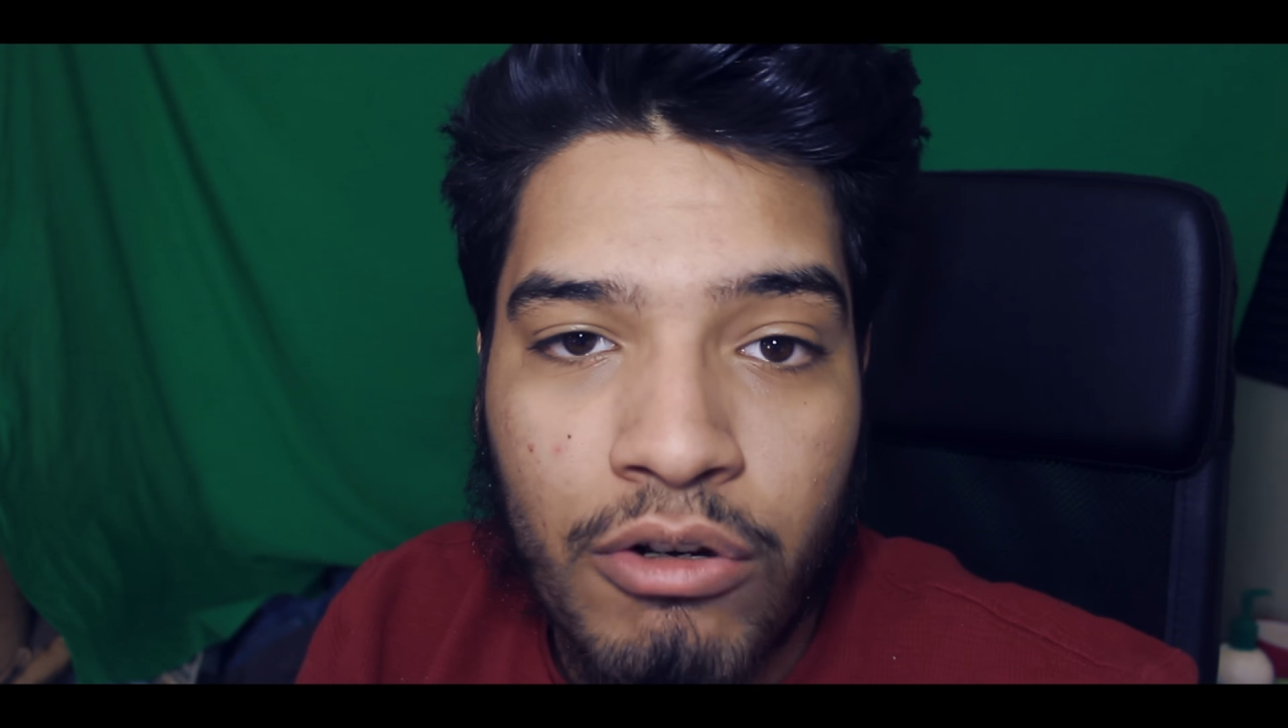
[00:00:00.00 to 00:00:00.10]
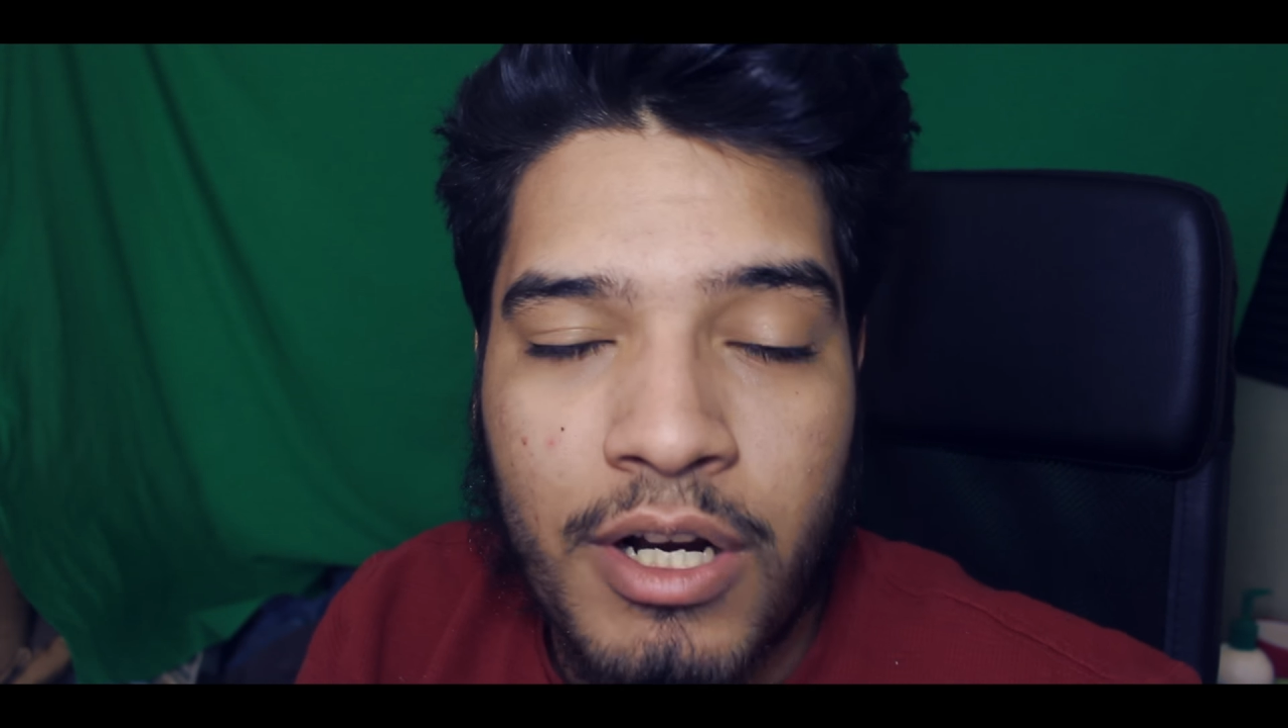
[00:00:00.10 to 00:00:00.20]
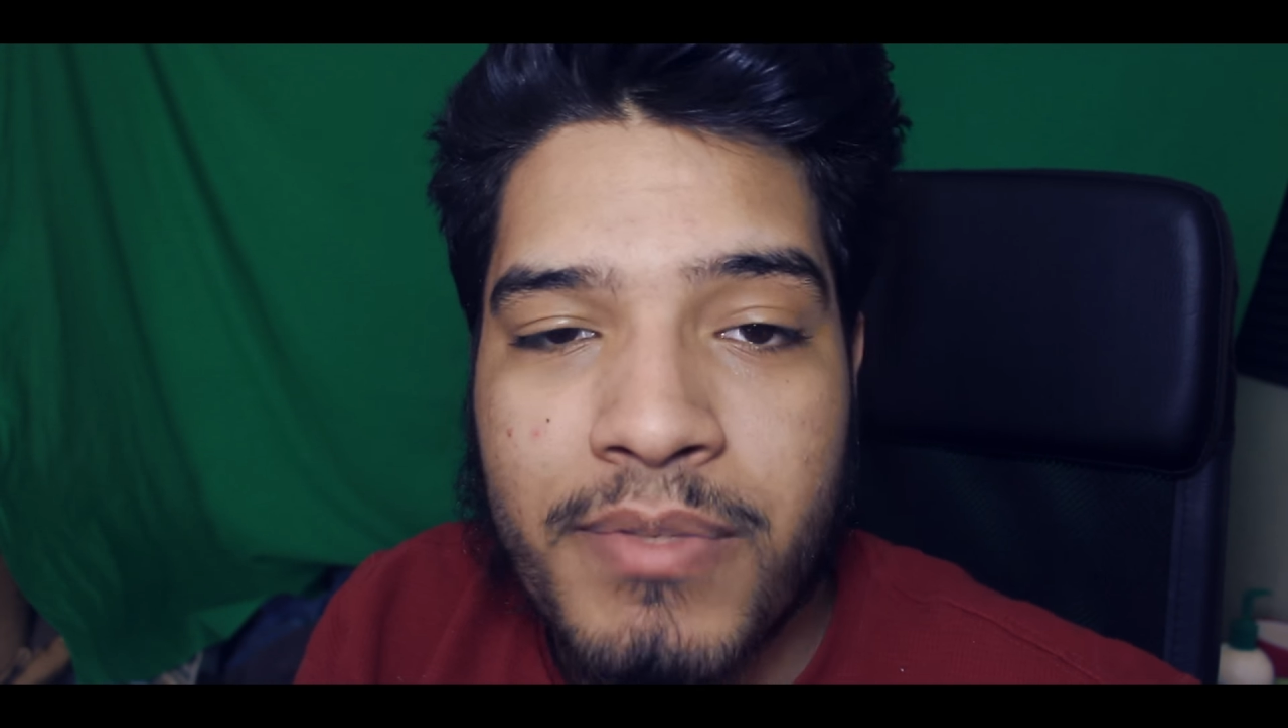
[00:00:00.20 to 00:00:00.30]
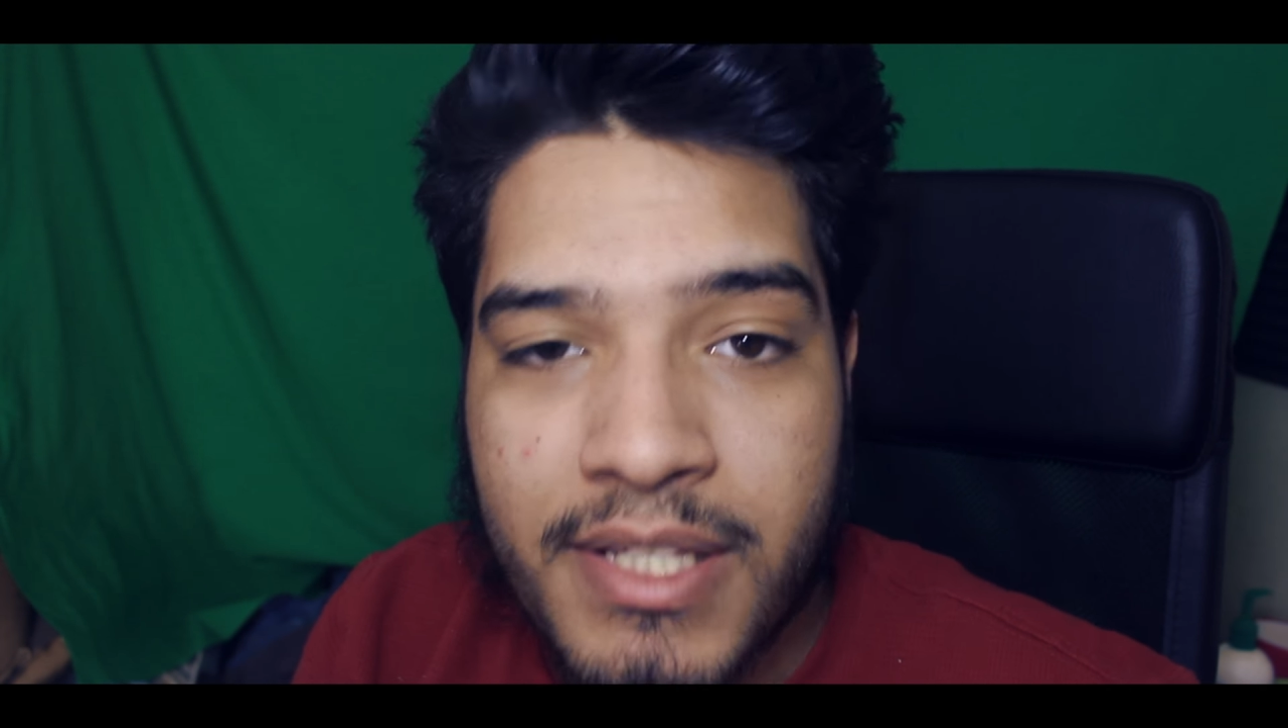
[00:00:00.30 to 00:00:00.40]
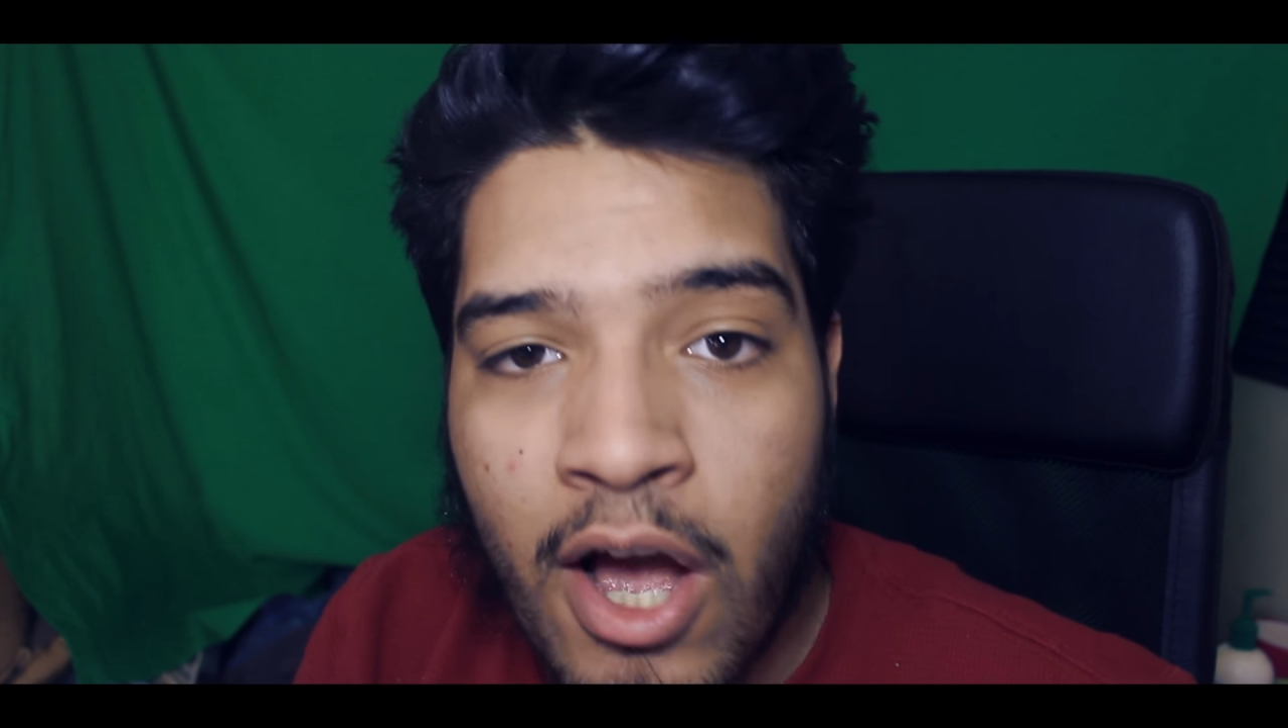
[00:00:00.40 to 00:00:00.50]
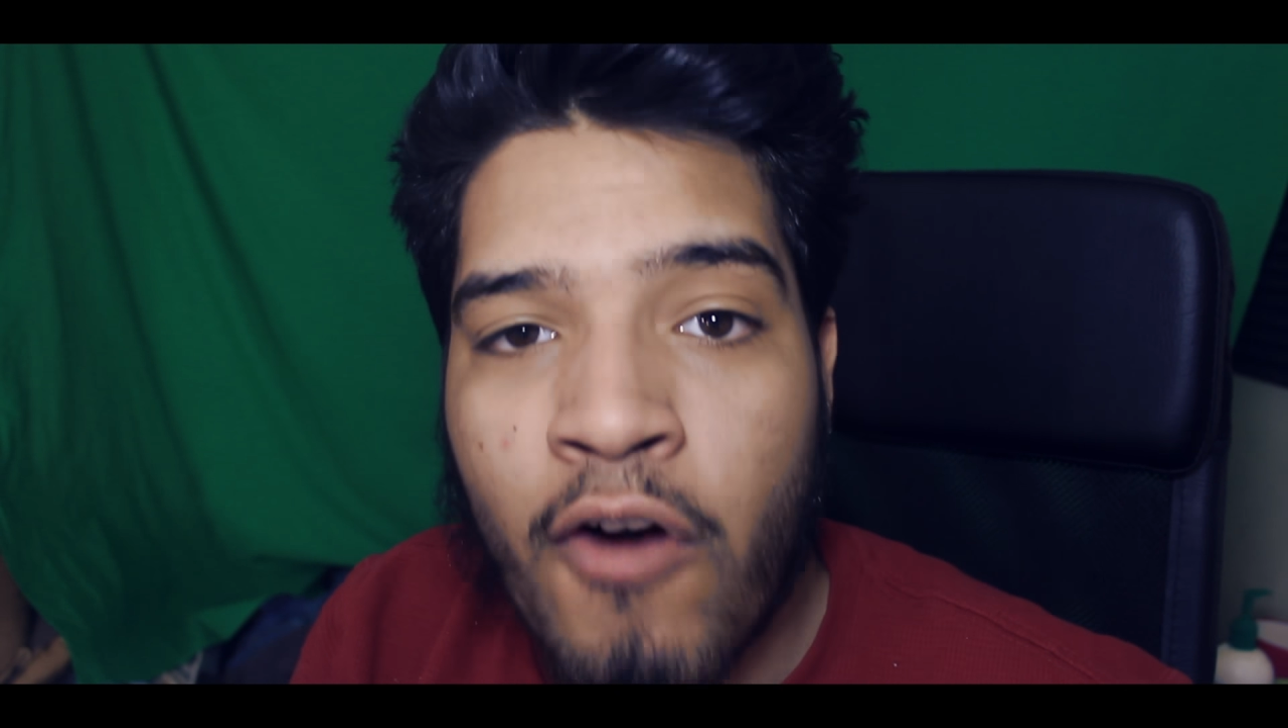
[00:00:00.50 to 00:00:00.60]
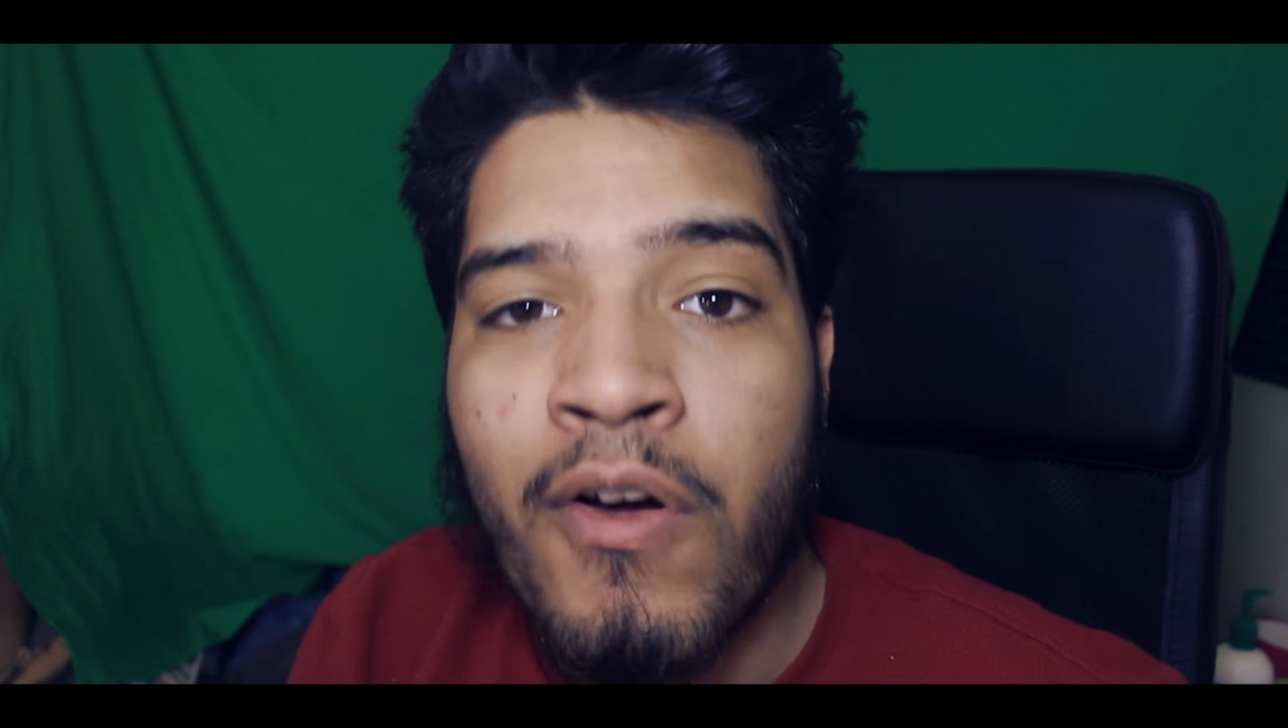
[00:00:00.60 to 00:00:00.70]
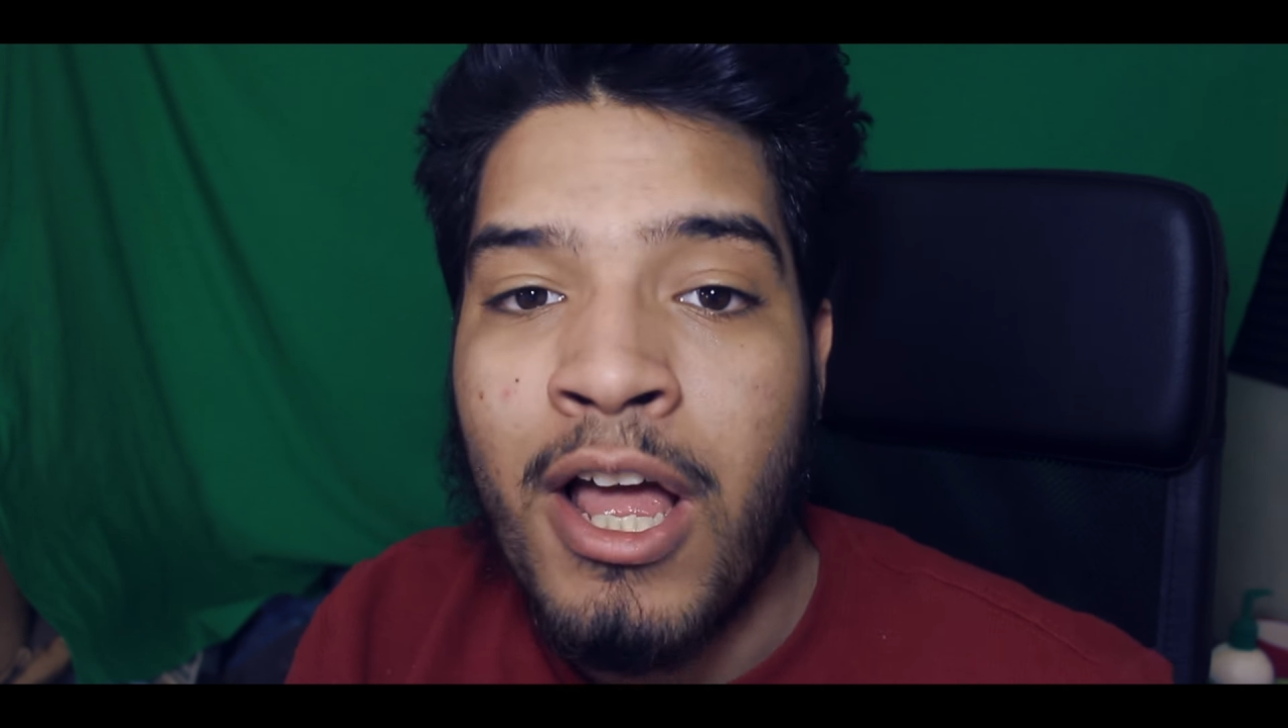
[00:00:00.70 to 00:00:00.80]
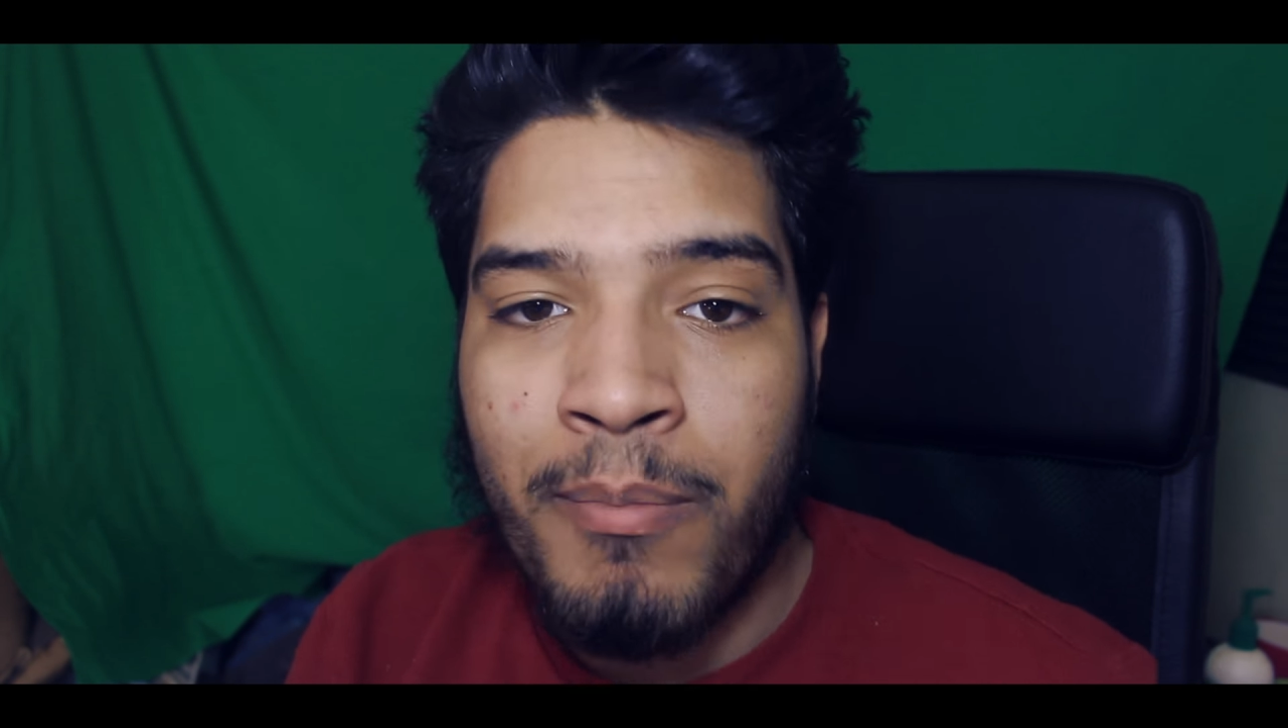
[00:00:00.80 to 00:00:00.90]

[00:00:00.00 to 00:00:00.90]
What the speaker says: himself,